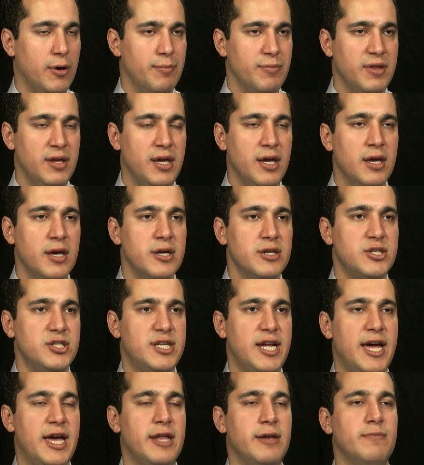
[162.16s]
the
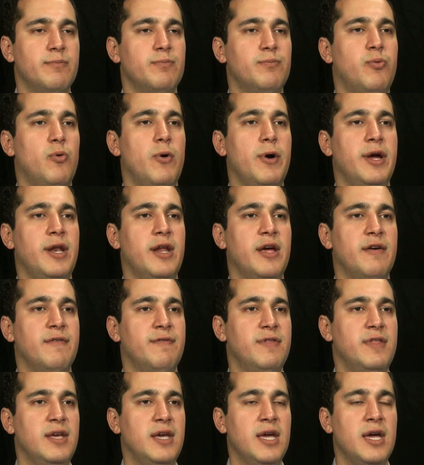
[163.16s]
standpoint
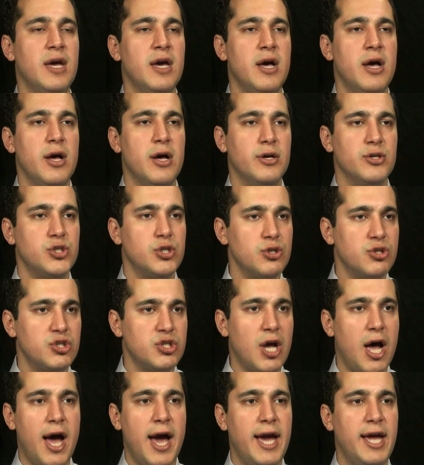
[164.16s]
of the
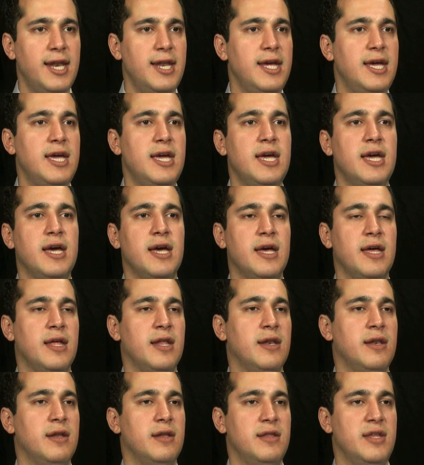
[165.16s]
society
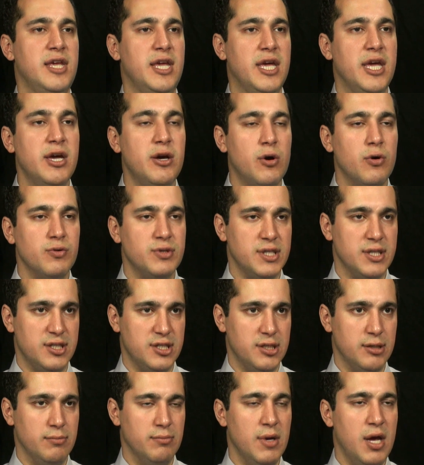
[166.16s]
and the
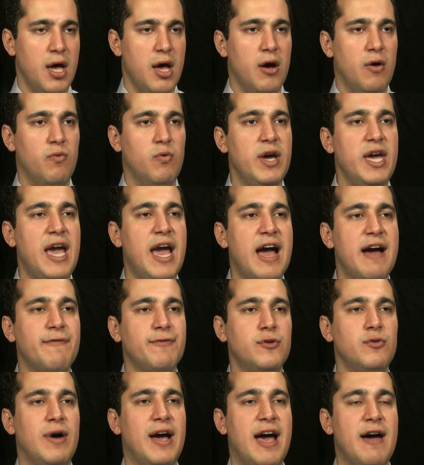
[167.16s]
ecosystem. We have
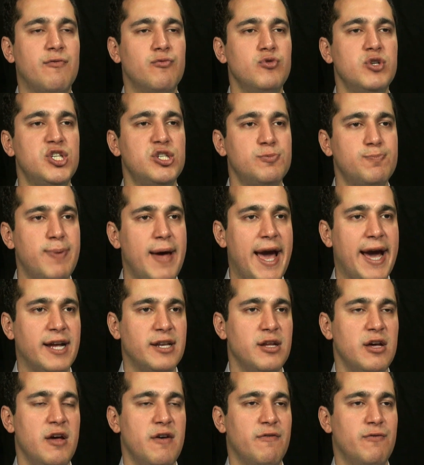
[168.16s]
to have
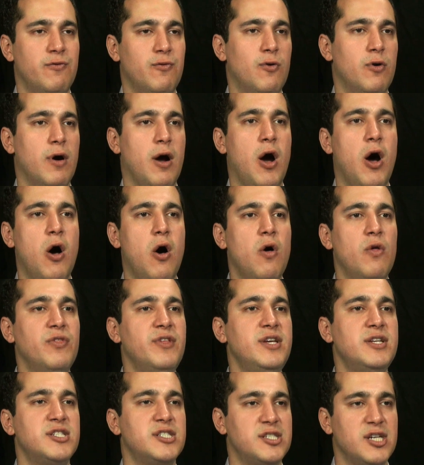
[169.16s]
respect for all
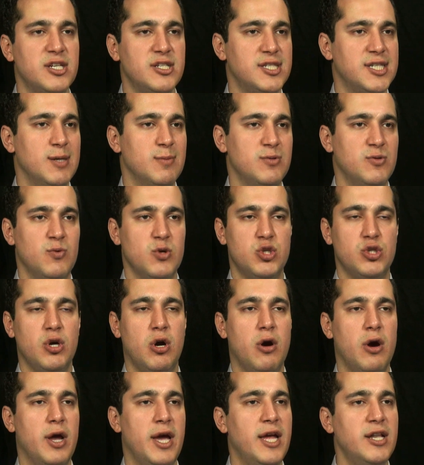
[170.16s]
these systems which
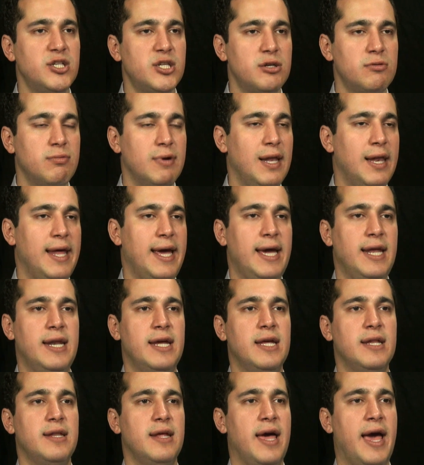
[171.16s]
are
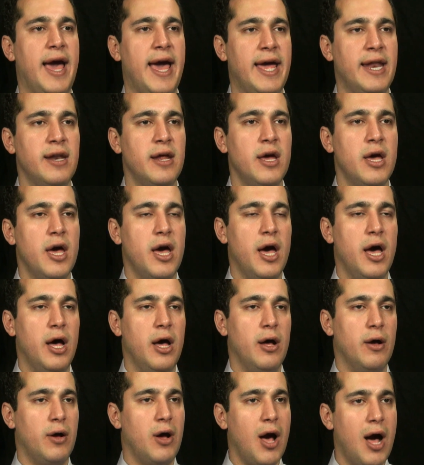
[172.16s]
interrelated and
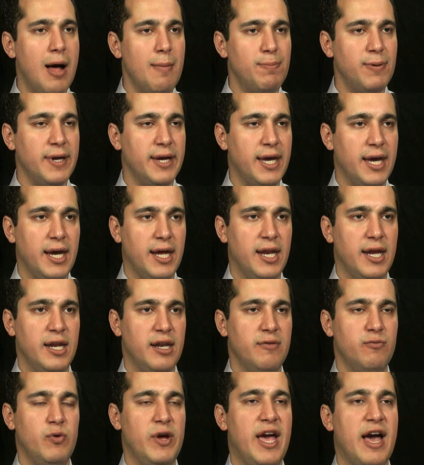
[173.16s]
complicated,
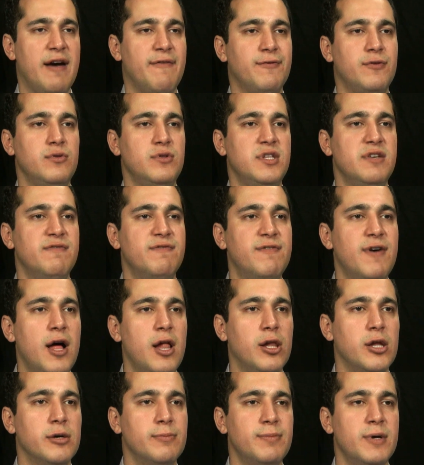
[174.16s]
and we have to
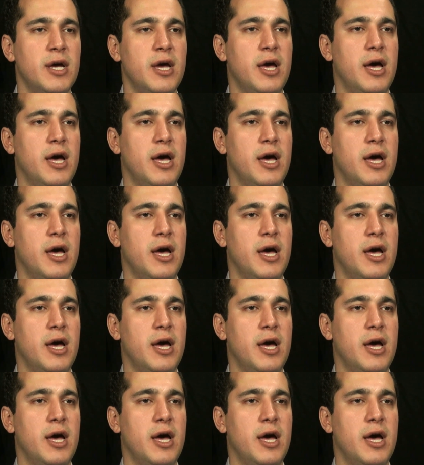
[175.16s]
develop